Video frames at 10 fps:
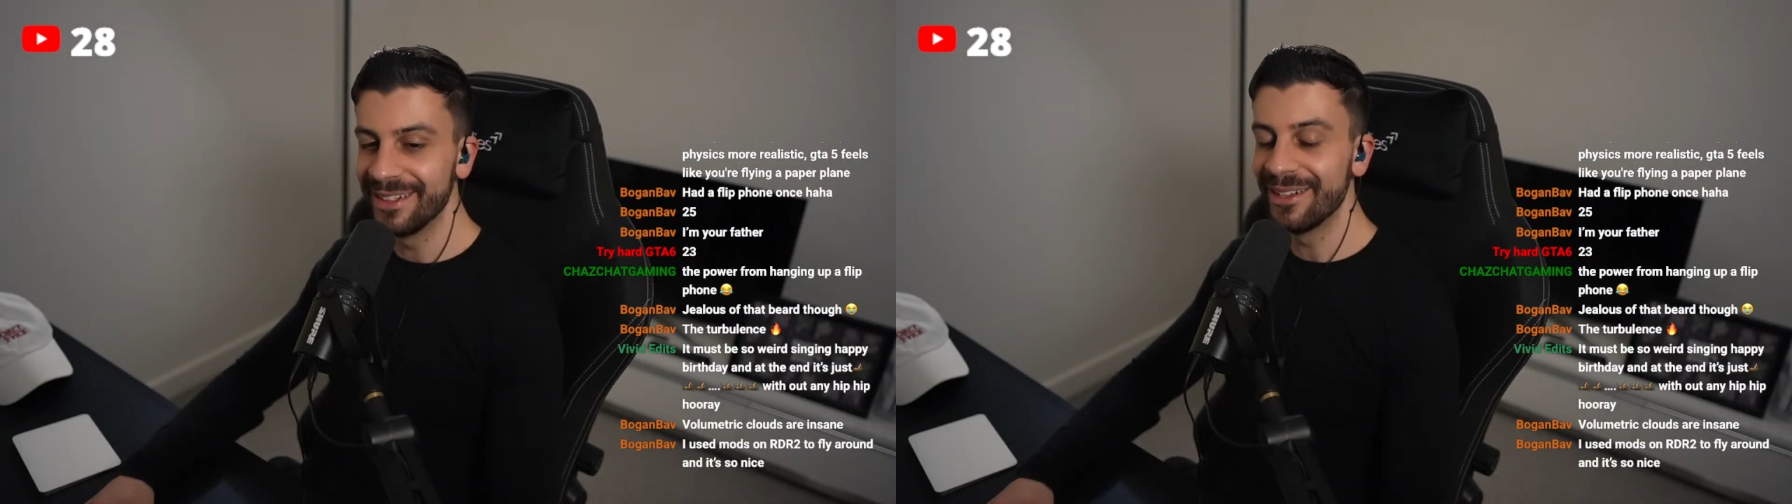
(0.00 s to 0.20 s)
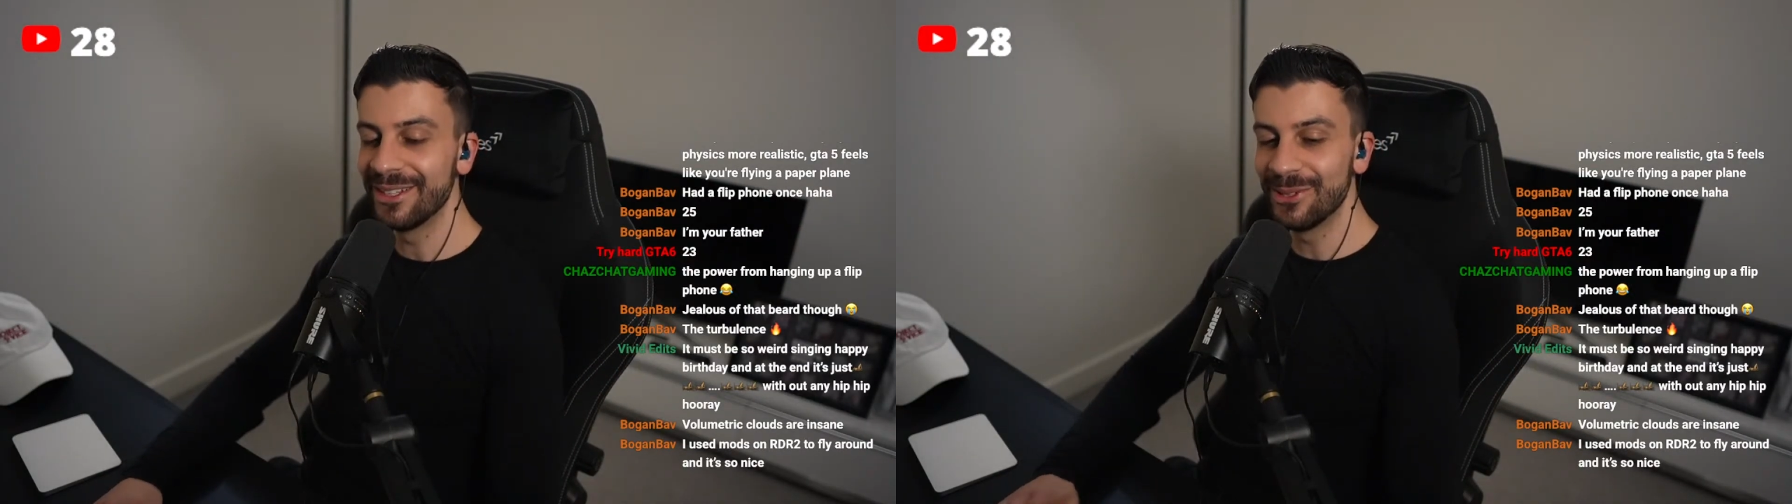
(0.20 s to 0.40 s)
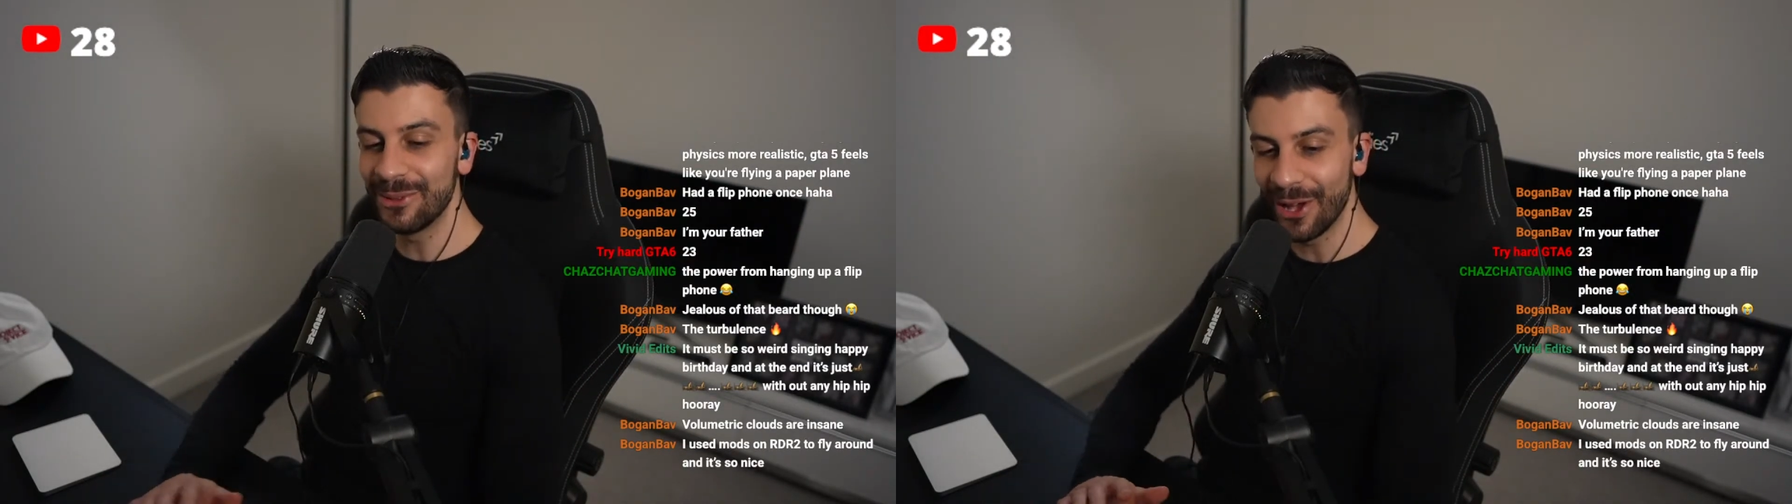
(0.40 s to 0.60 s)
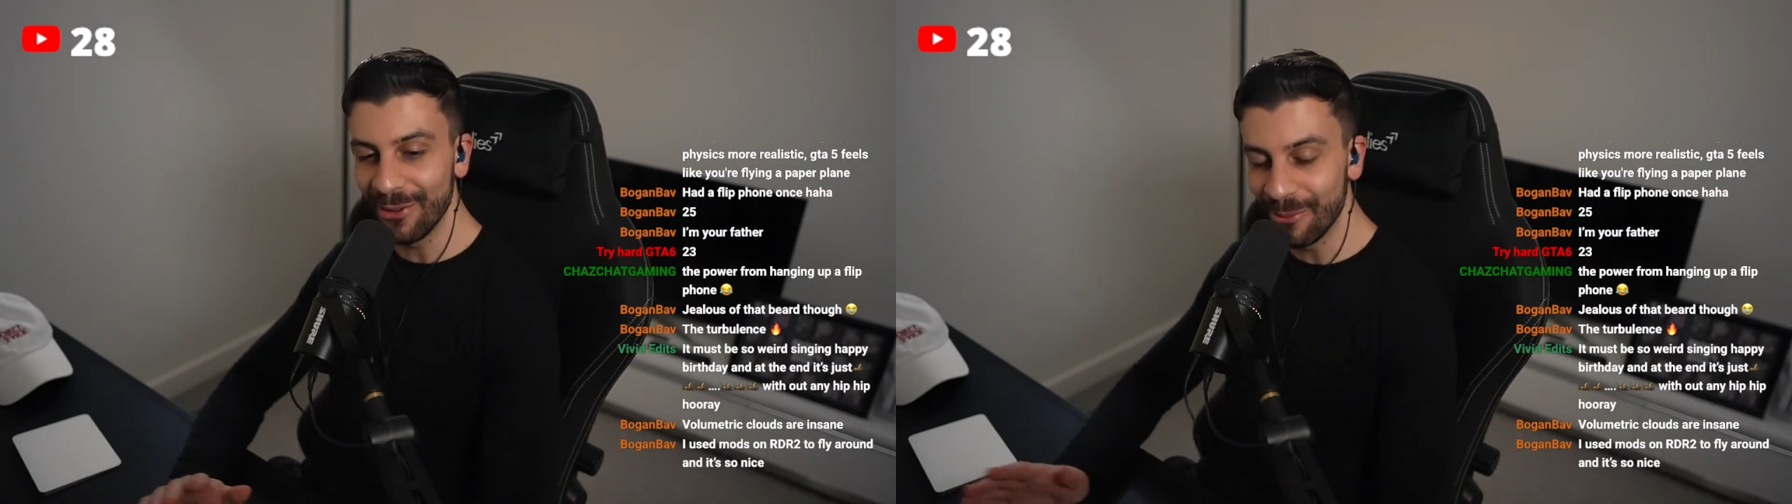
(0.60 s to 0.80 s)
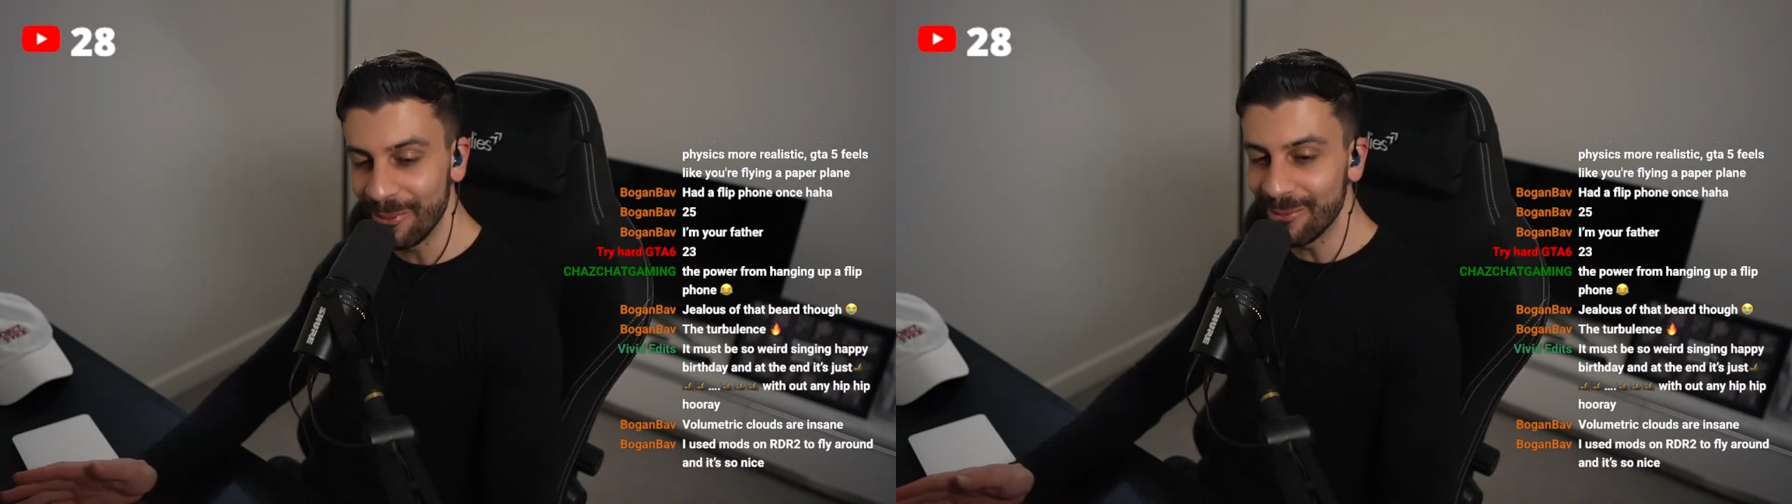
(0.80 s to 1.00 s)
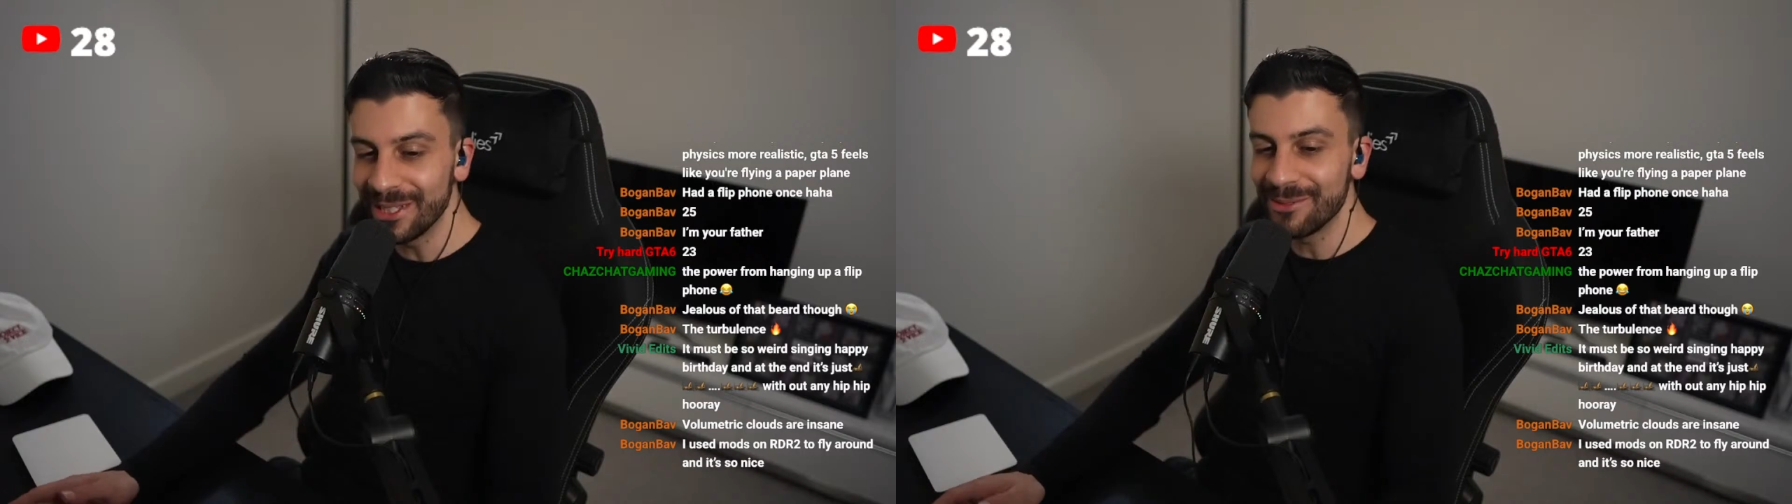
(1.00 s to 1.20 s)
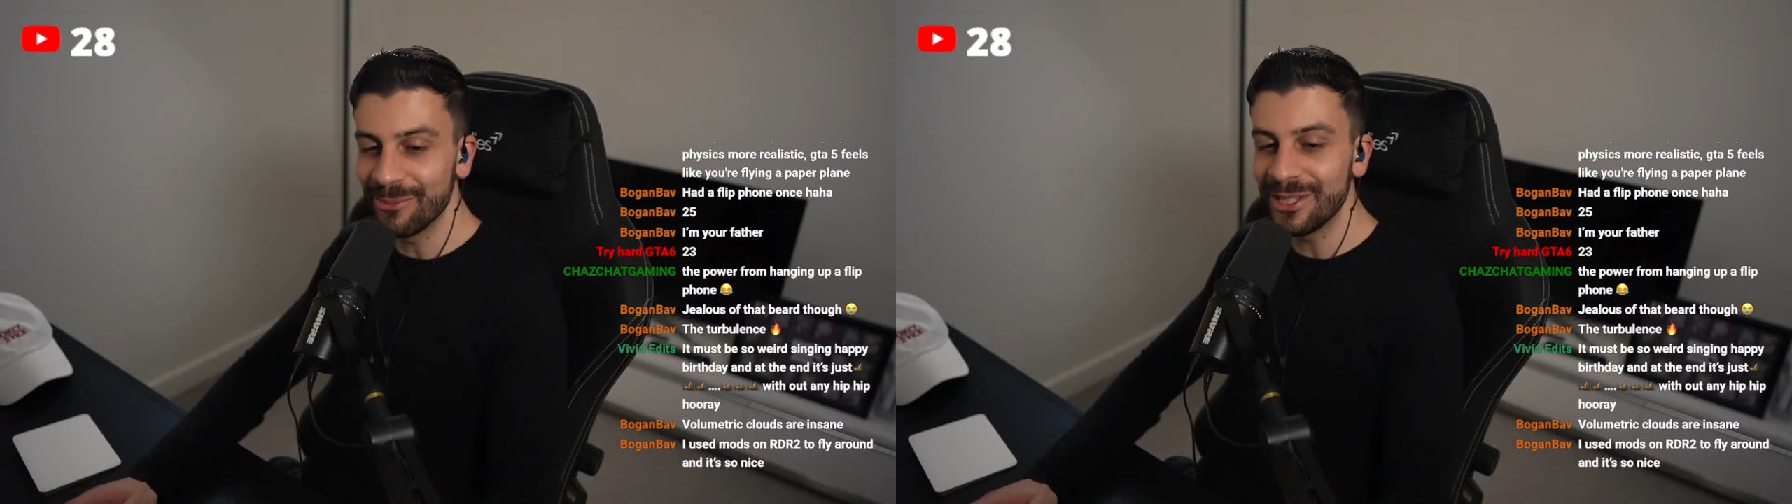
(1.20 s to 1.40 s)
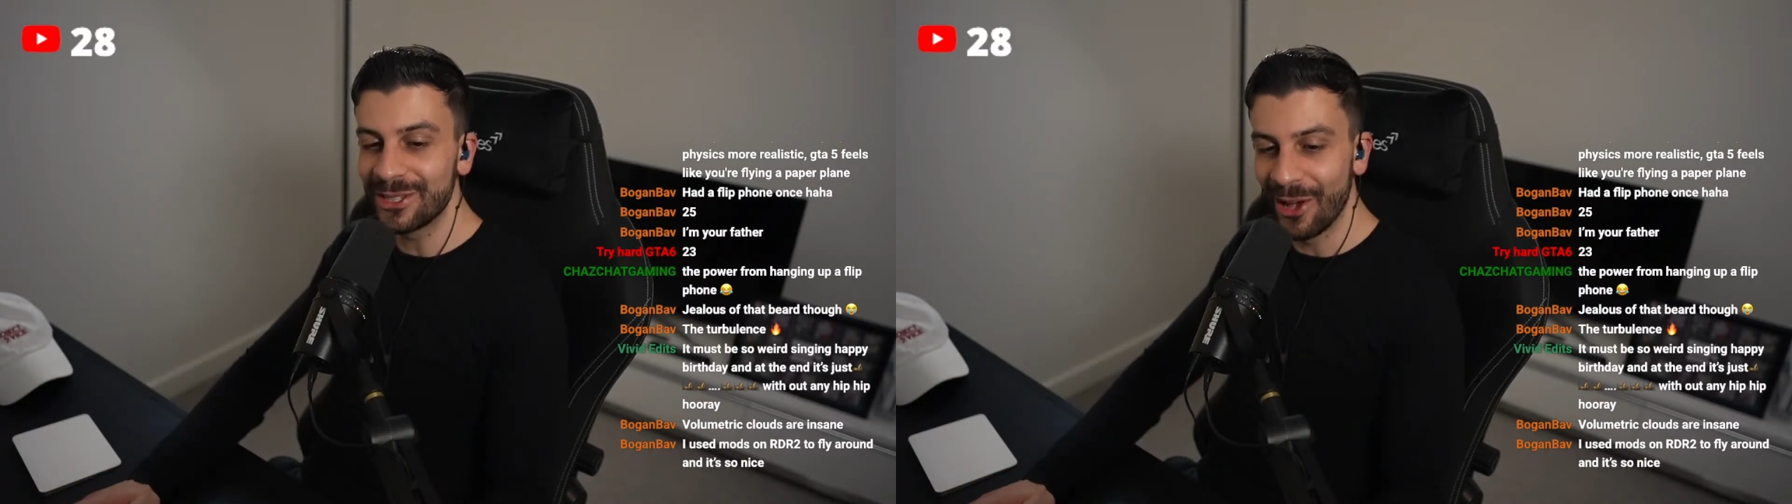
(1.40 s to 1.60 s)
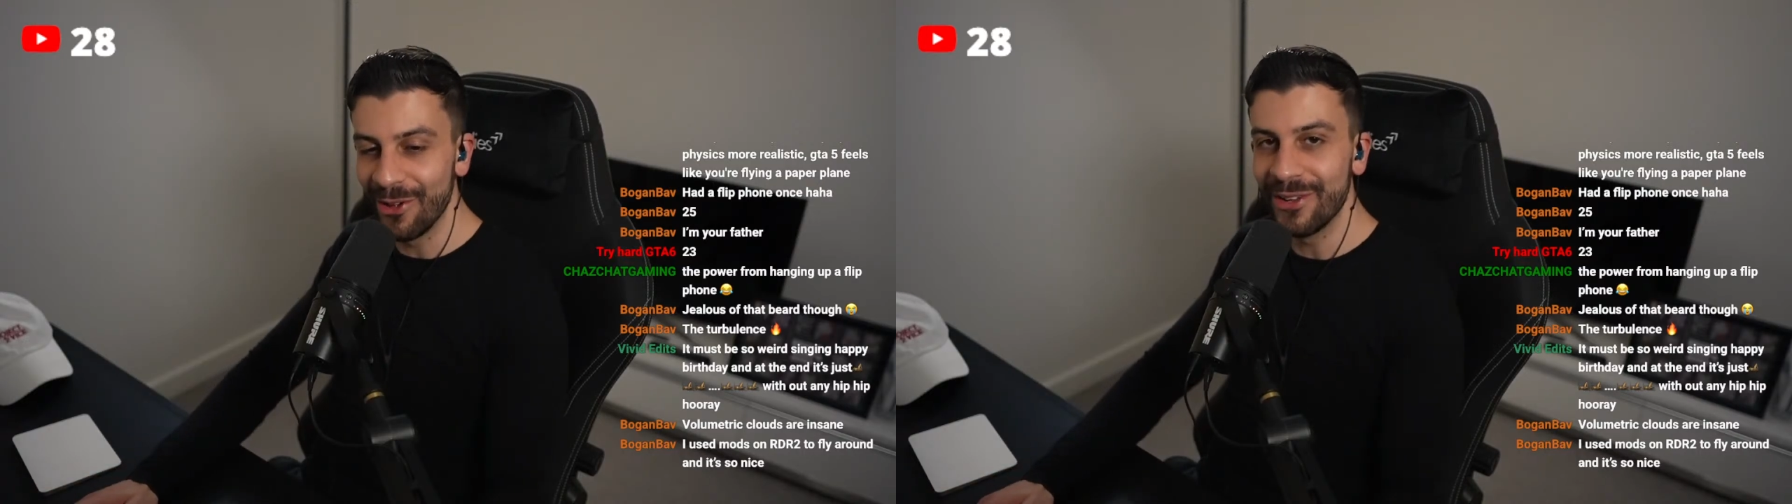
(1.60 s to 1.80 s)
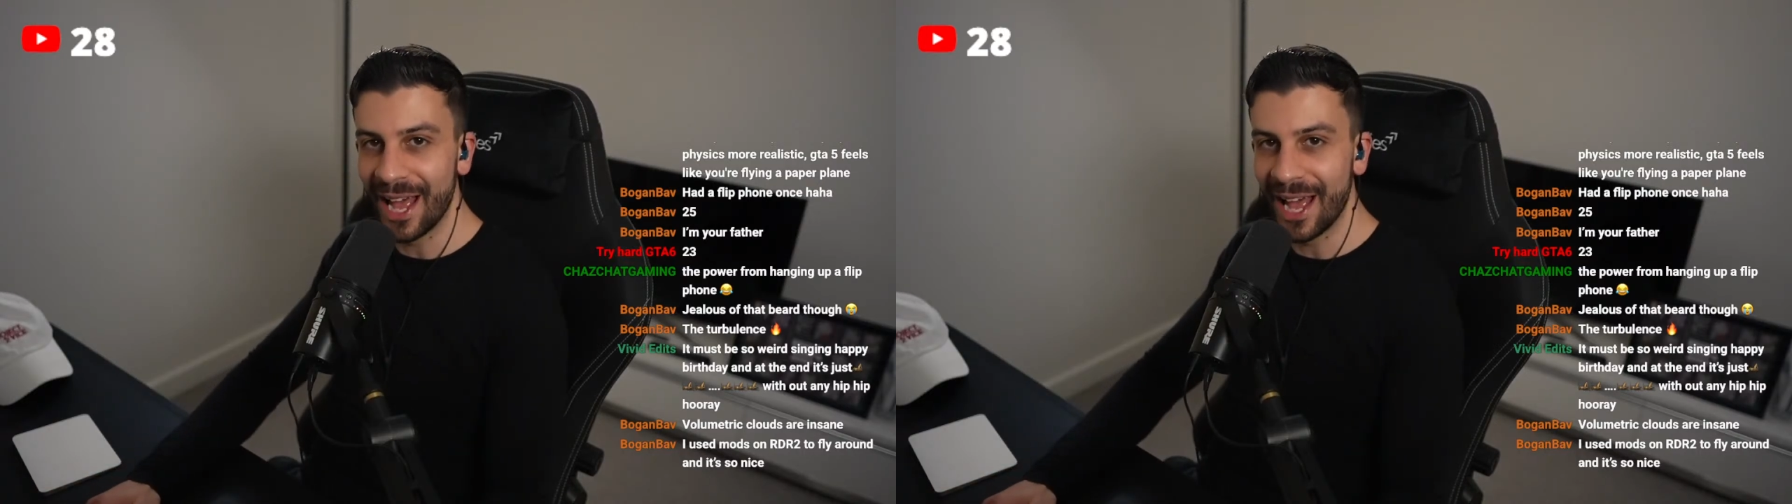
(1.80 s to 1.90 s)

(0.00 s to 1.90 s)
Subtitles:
Once COVID